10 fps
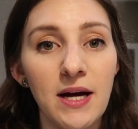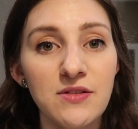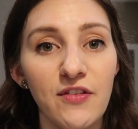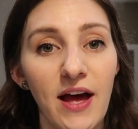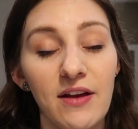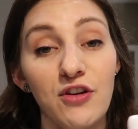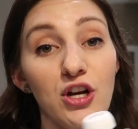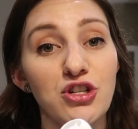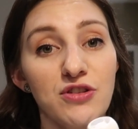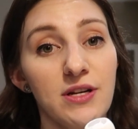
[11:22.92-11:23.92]
box for that if you're
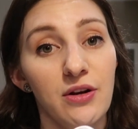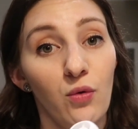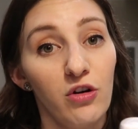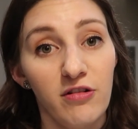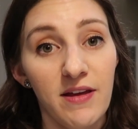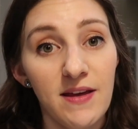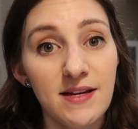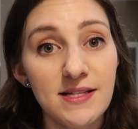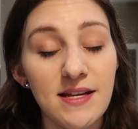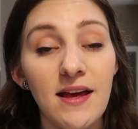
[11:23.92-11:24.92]
interested in ordering
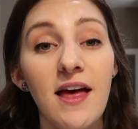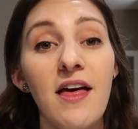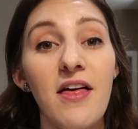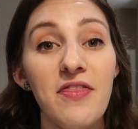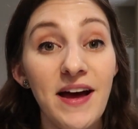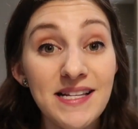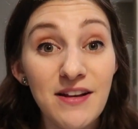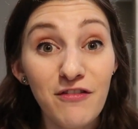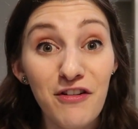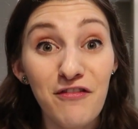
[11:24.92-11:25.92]
these. That's
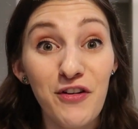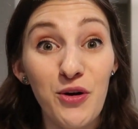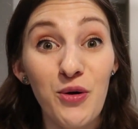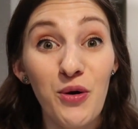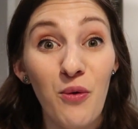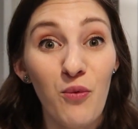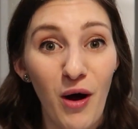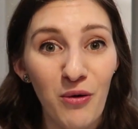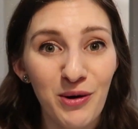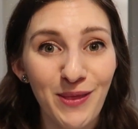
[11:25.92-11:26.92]
it for food.
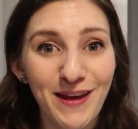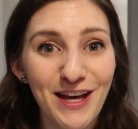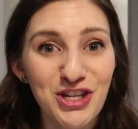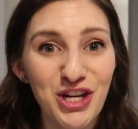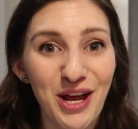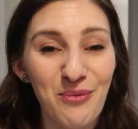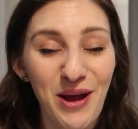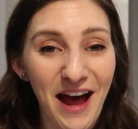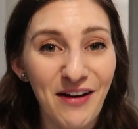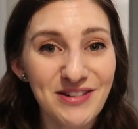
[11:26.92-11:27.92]
While we're in the kitchen, we
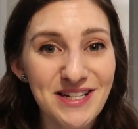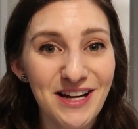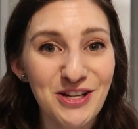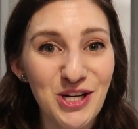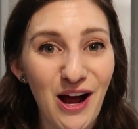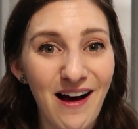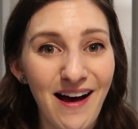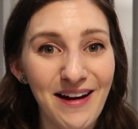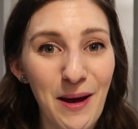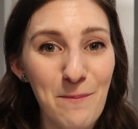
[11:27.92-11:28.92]
have to touch
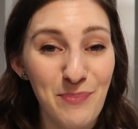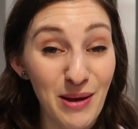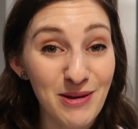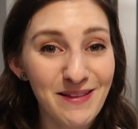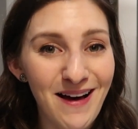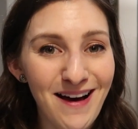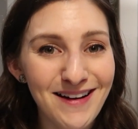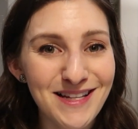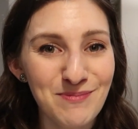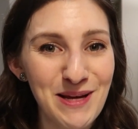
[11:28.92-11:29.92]
on baby
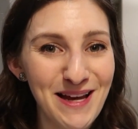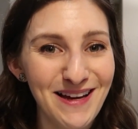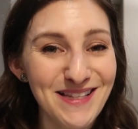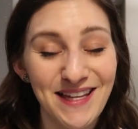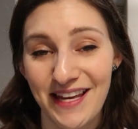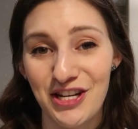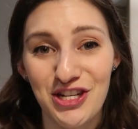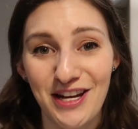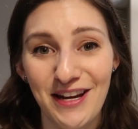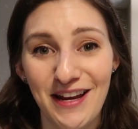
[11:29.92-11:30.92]
locks, because the
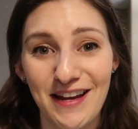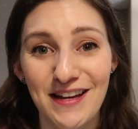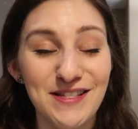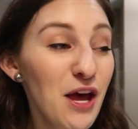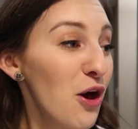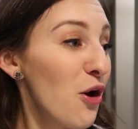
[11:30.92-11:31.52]
kitchen is